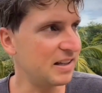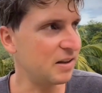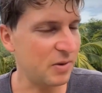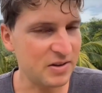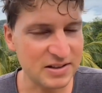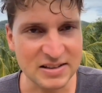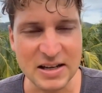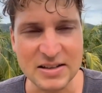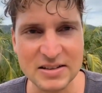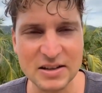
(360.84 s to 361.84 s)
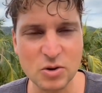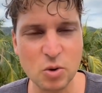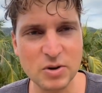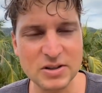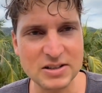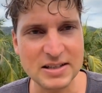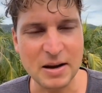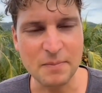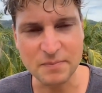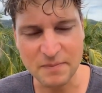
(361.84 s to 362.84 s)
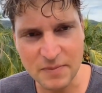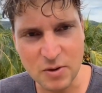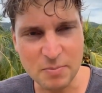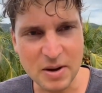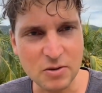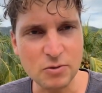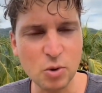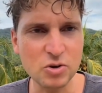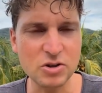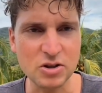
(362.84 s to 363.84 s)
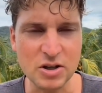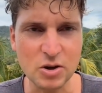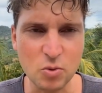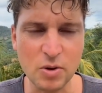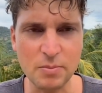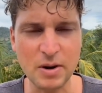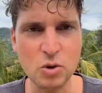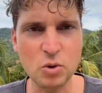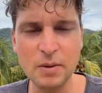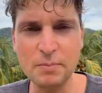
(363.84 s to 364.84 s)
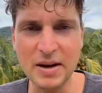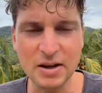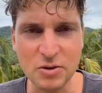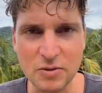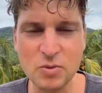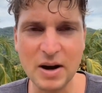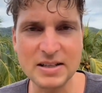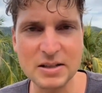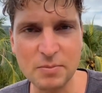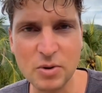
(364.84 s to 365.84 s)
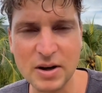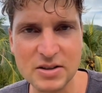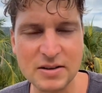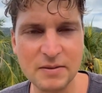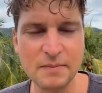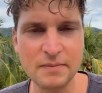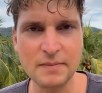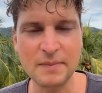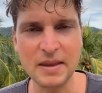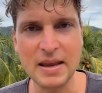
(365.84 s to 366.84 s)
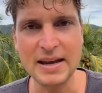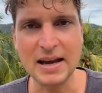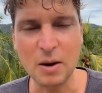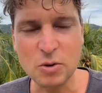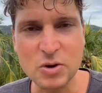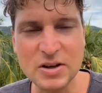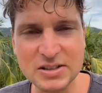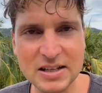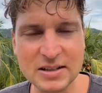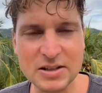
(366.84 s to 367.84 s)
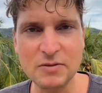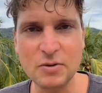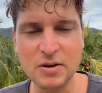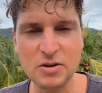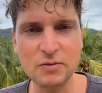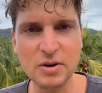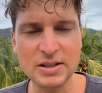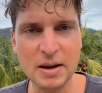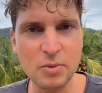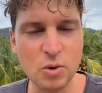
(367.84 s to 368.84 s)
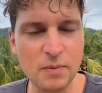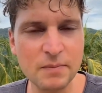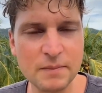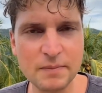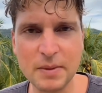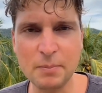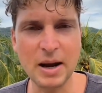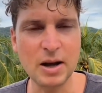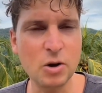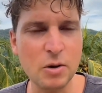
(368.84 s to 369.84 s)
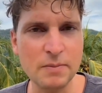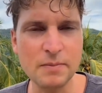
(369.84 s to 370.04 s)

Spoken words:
like with the states, it's always the same. They're being forced to deal with Bitcoin because of the rising price. And now you can see the difference. For example, the mayor,